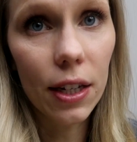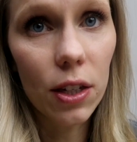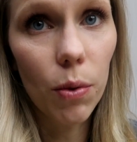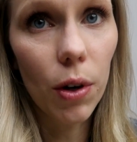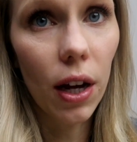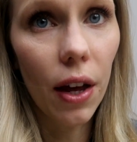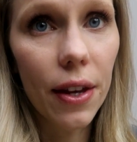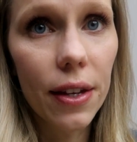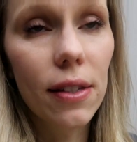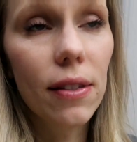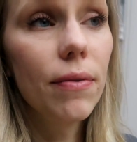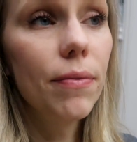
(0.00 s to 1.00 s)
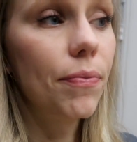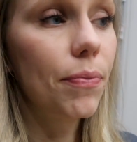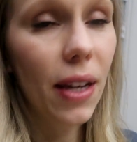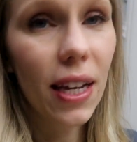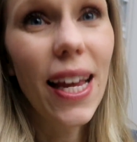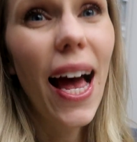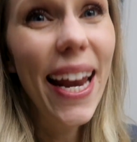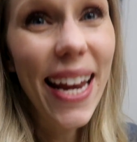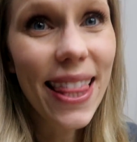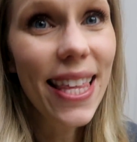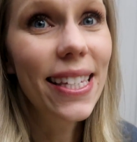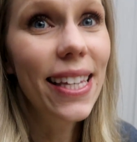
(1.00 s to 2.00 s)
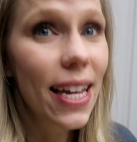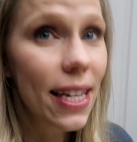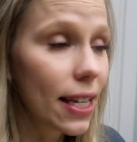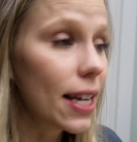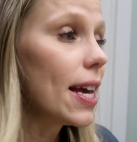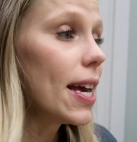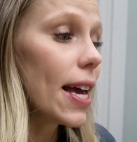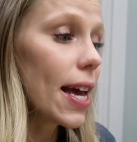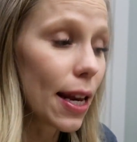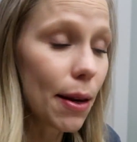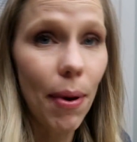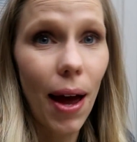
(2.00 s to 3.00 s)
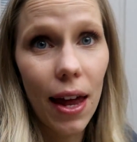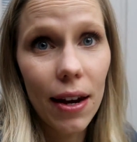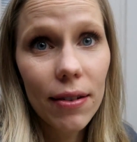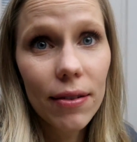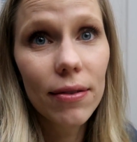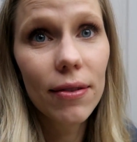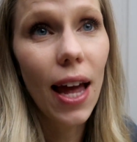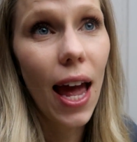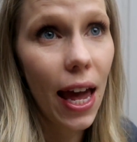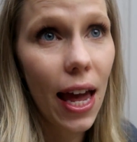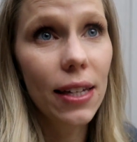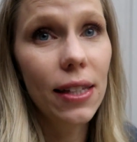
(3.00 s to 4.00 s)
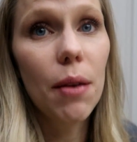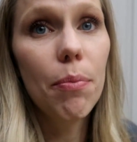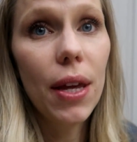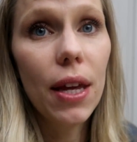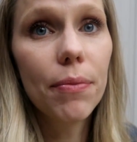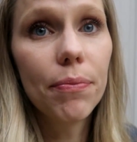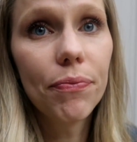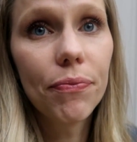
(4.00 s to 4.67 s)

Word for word: get to work on this because I need these kids in bed ASAP.